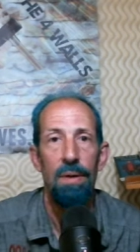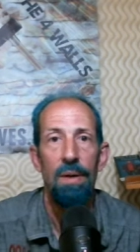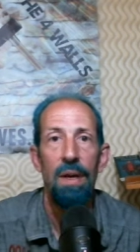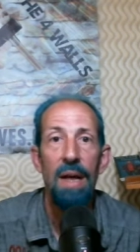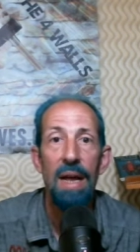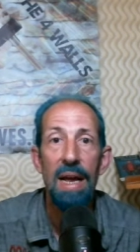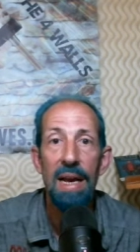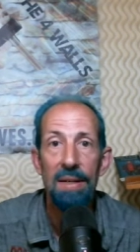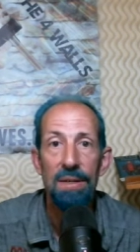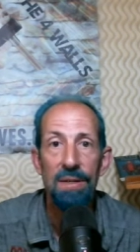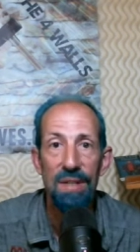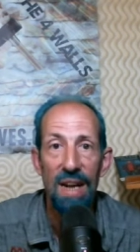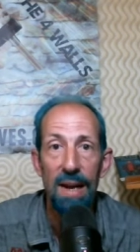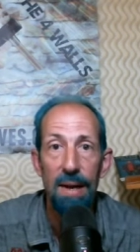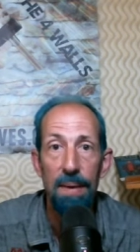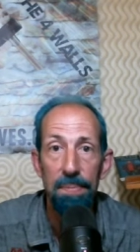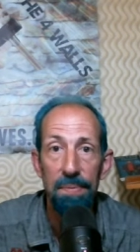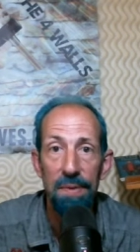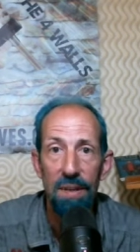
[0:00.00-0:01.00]

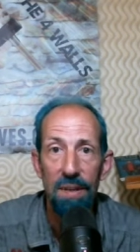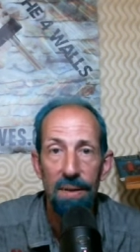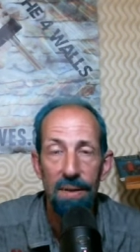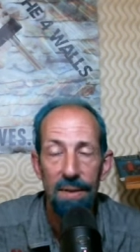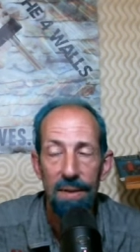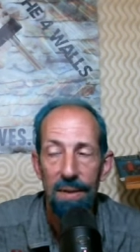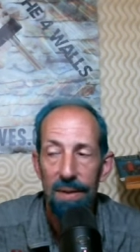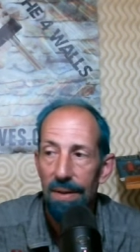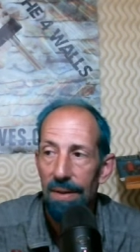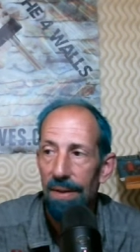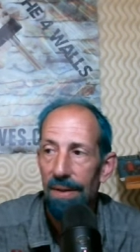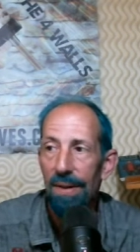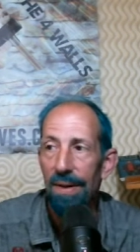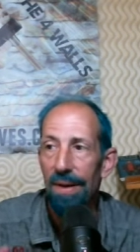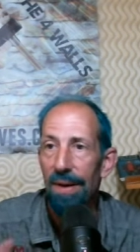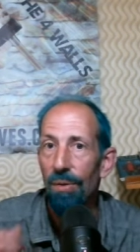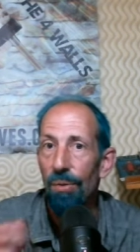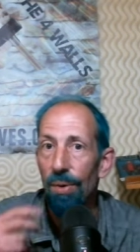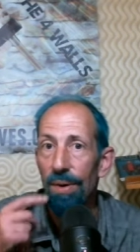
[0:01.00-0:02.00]
except
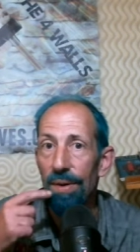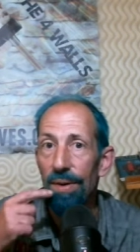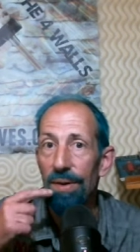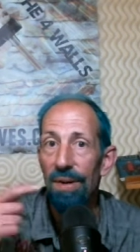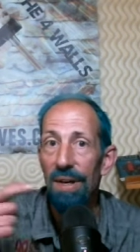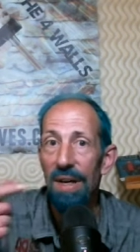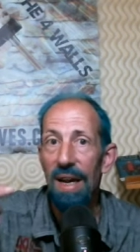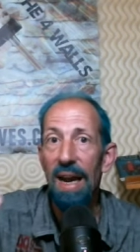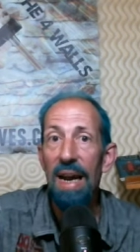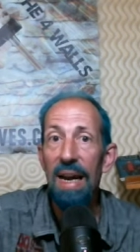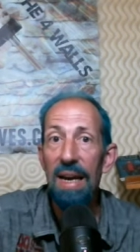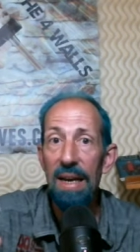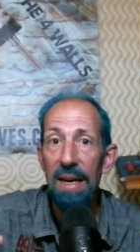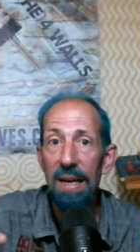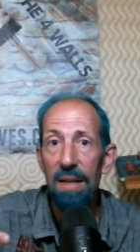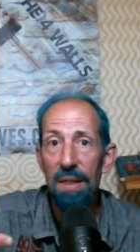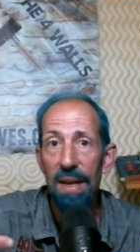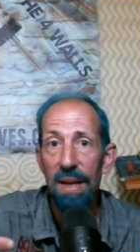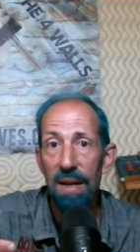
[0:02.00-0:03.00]
we're
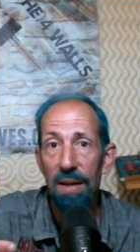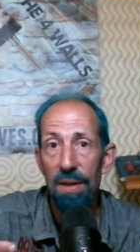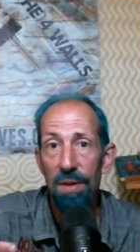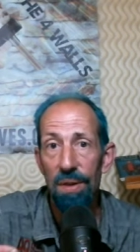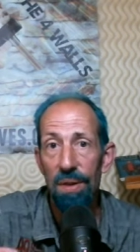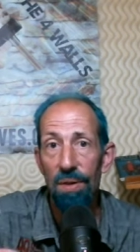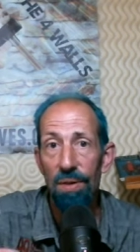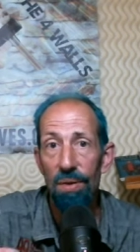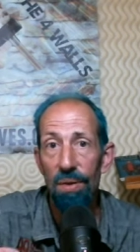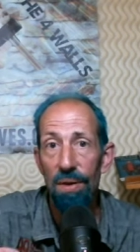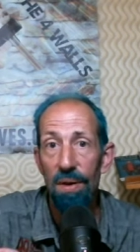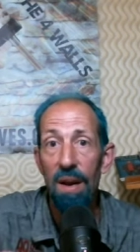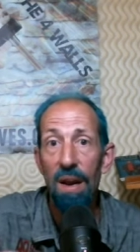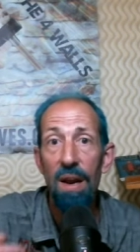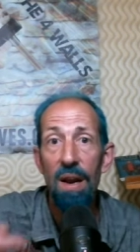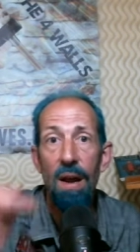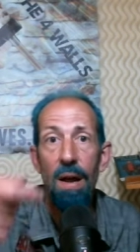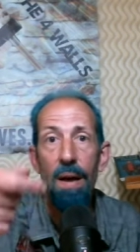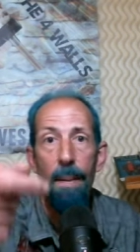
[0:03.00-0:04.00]
creating the
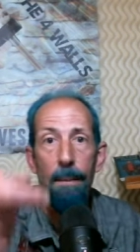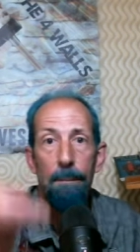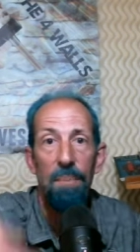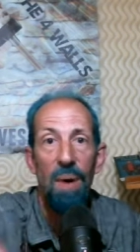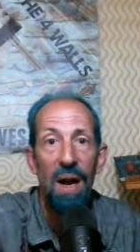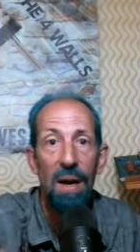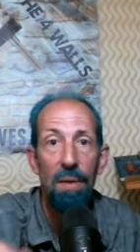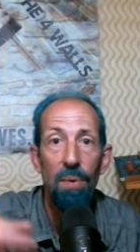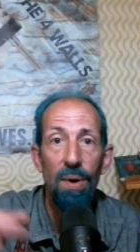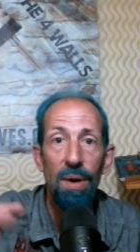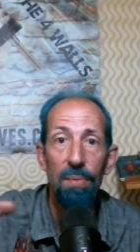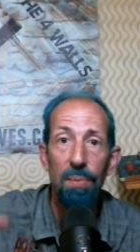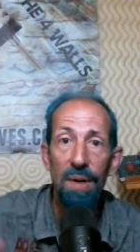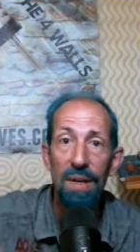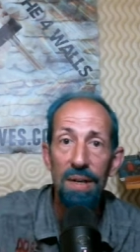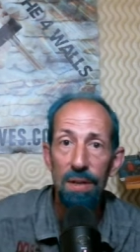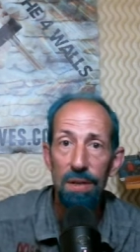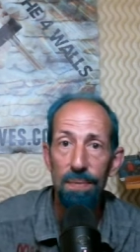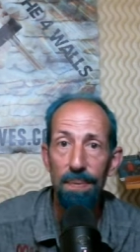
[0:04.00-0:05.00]
authority by what we
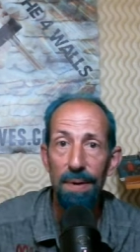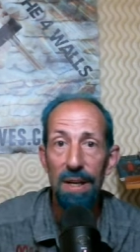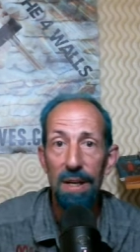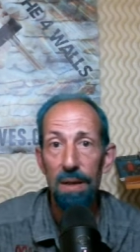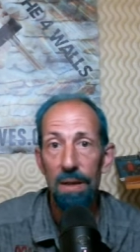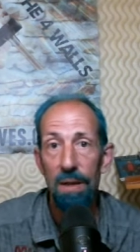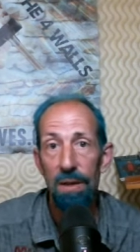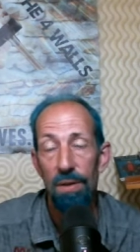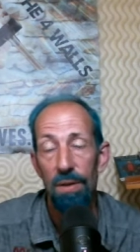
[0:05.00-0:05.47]
speak.